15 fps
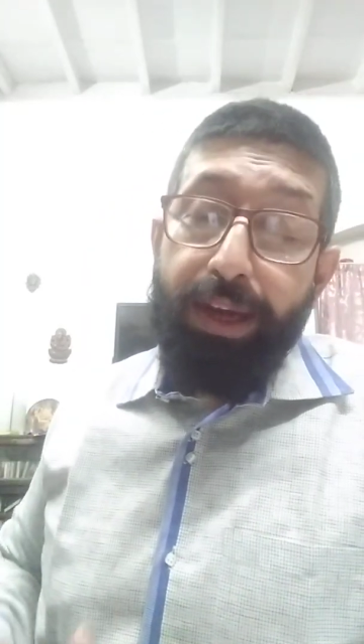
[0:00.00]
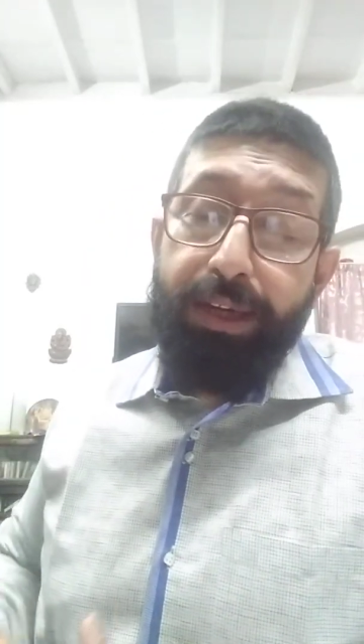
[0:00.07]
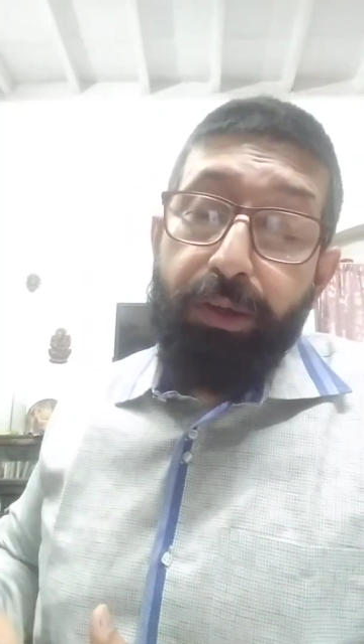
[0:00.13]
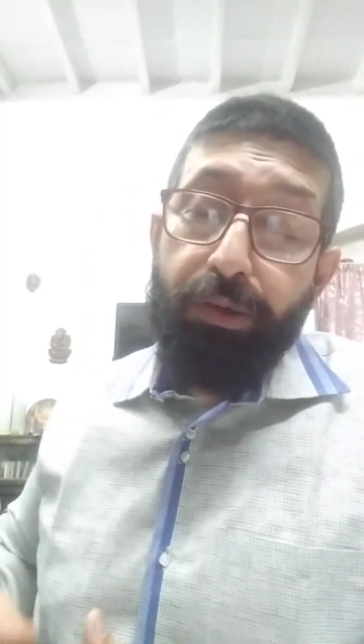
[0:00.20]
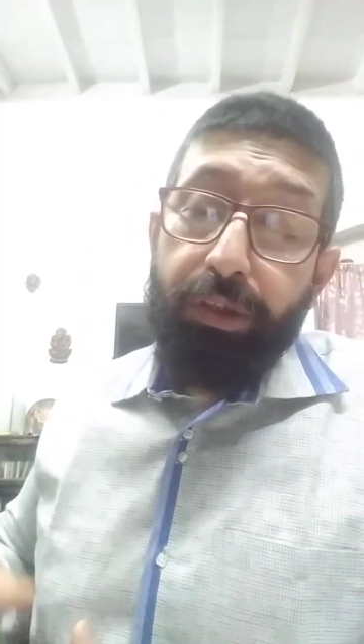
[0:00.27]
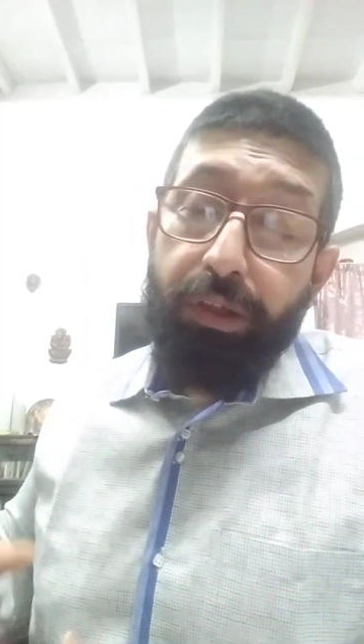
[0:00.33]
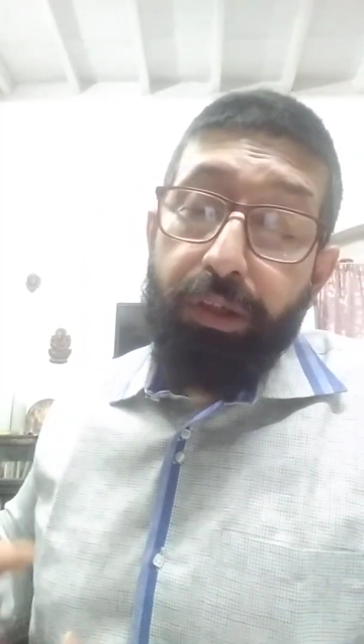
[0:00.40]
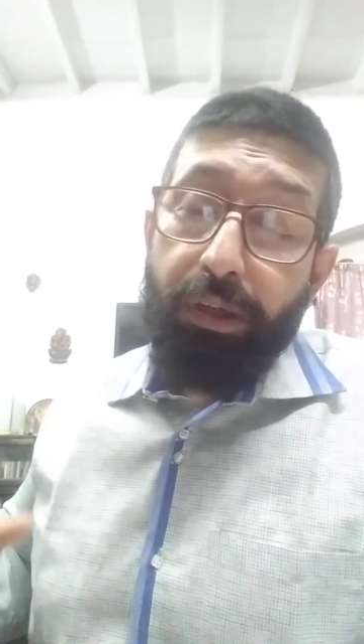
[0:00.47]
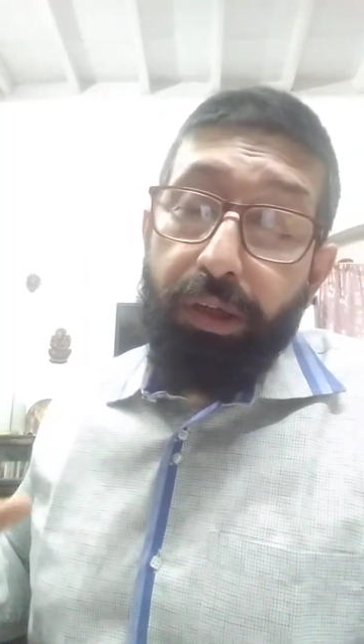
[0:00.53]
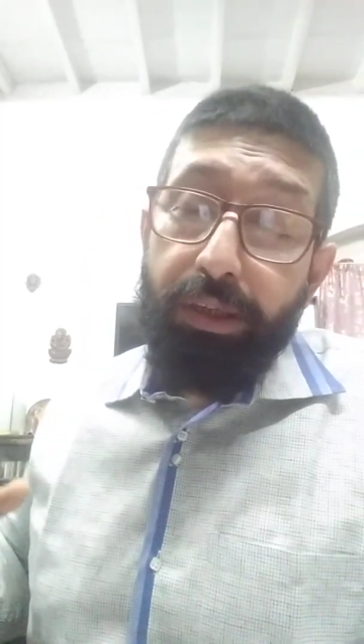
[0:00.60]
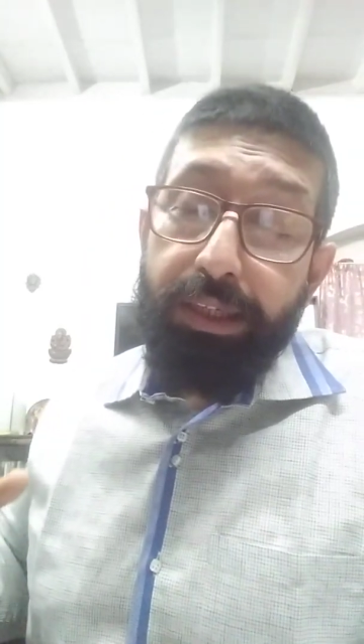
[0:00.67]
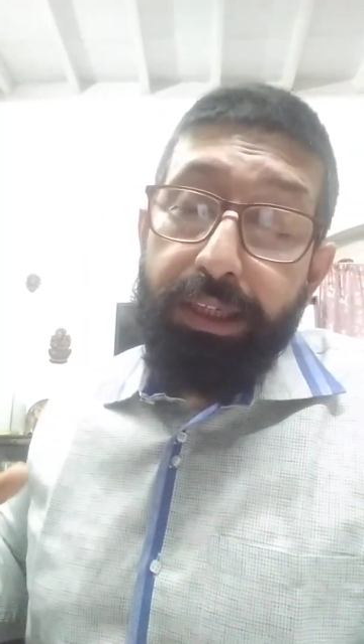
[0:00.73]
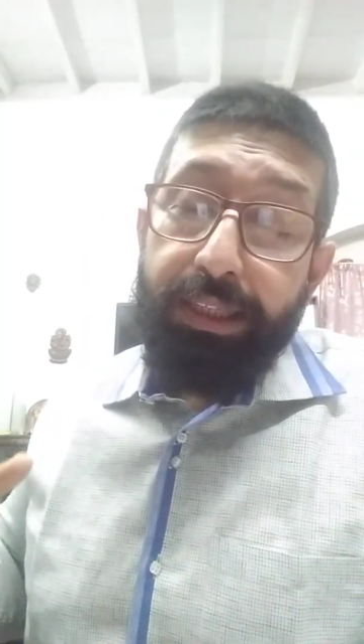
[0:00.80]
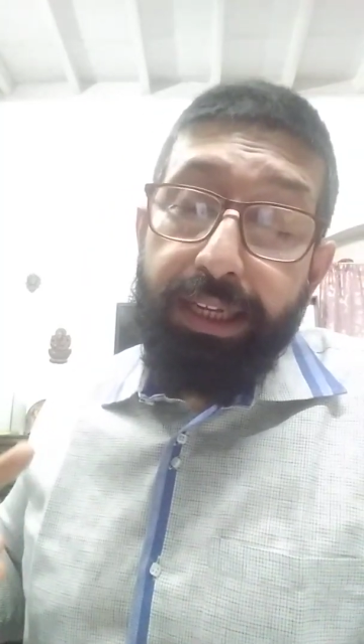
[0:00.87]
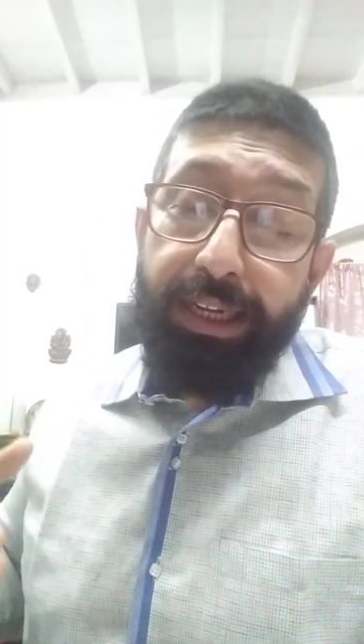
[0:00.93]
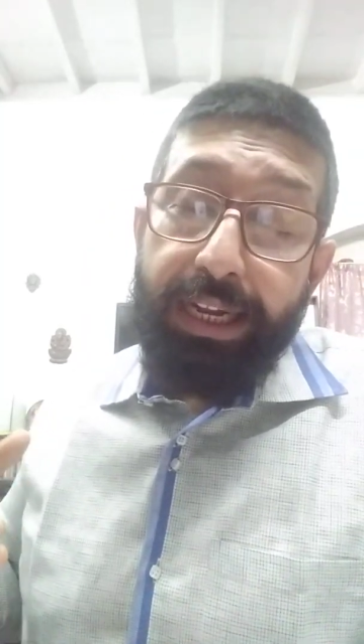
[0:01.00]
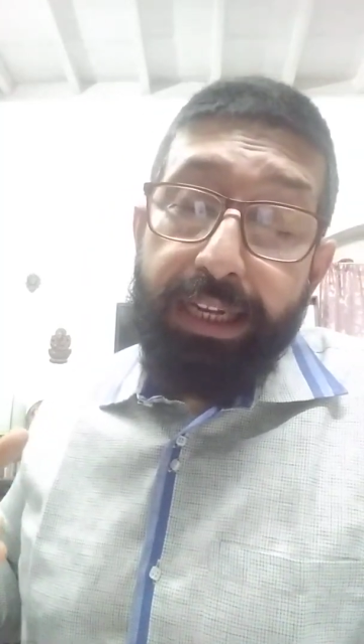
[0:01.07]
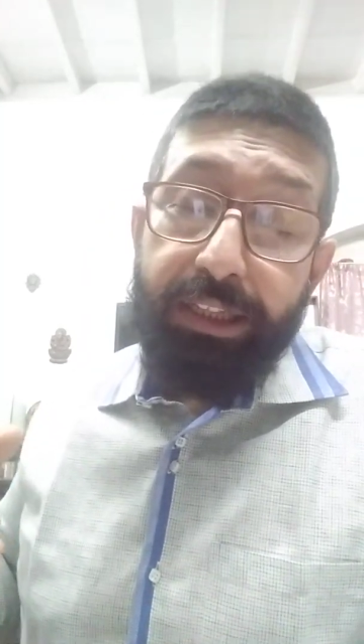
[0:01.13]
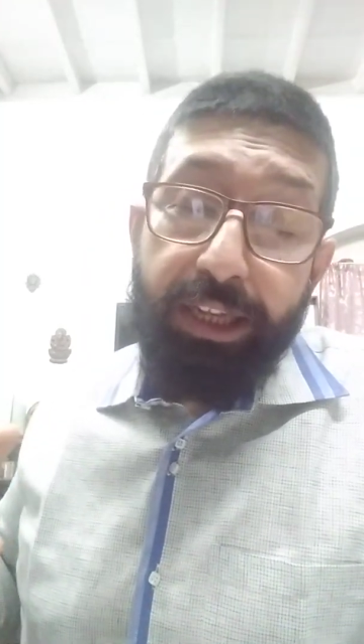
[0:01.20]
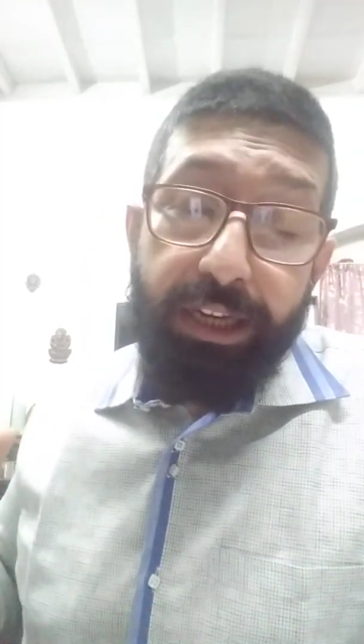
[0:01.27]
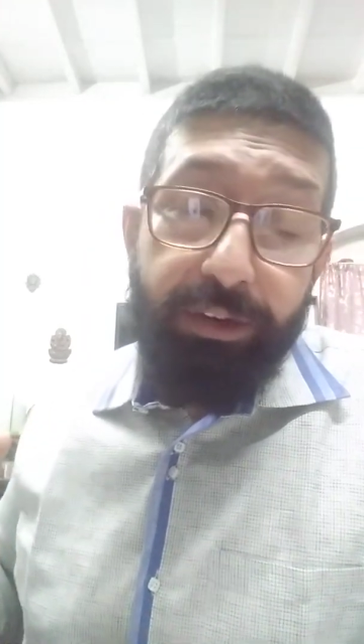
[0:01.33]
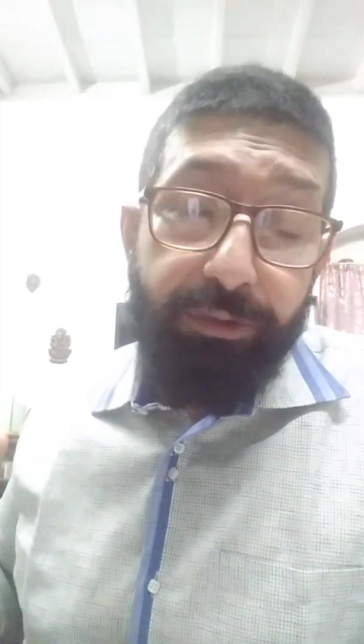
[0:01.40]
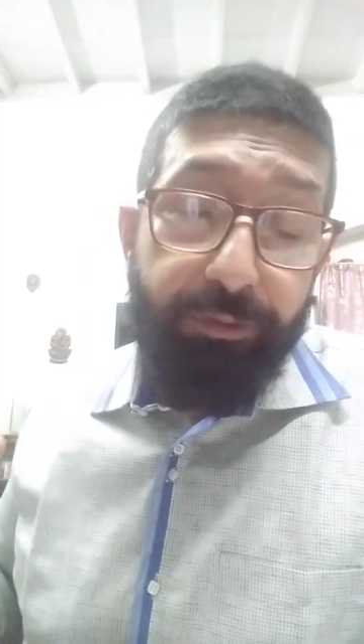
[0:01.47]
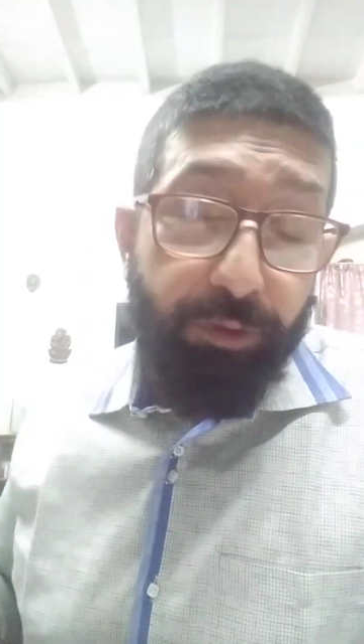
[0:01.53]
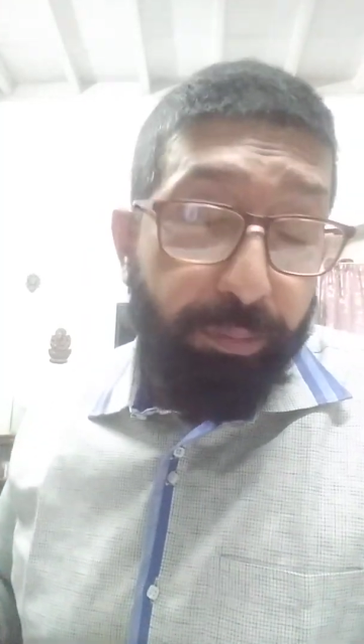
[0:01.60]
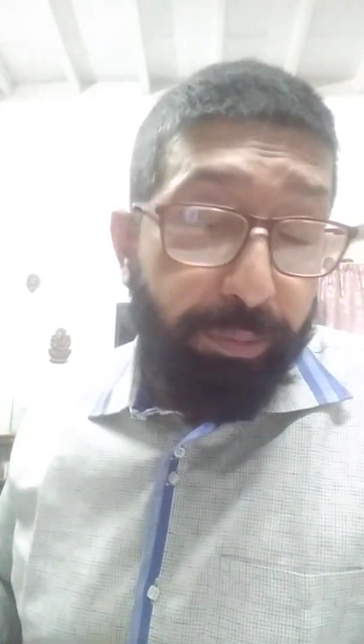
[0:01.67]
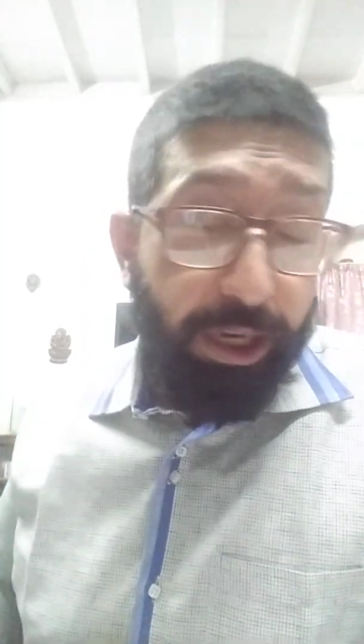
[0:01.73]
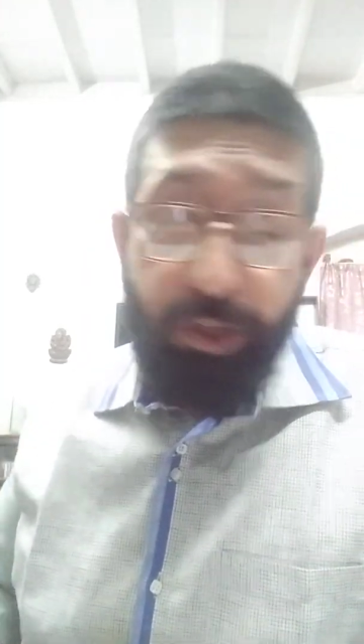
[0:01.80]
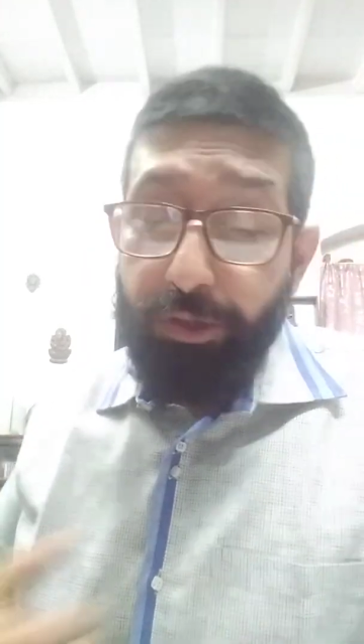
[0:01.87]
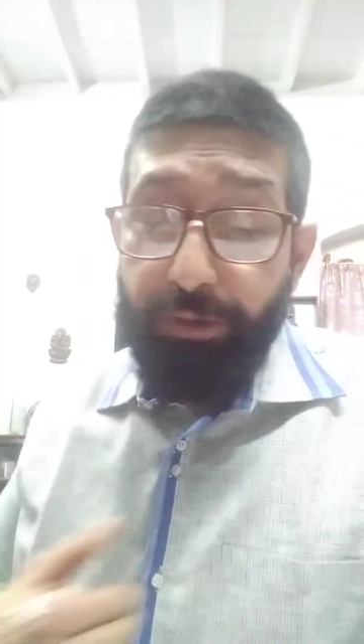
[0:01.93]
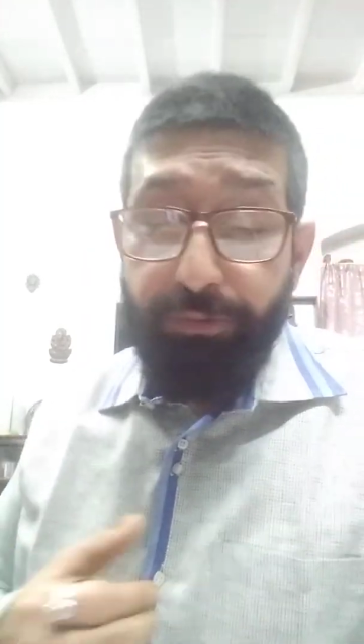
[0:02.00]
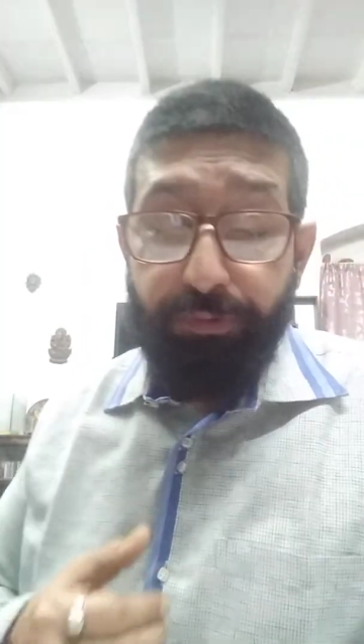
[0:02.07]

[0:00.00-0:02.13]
did they get the information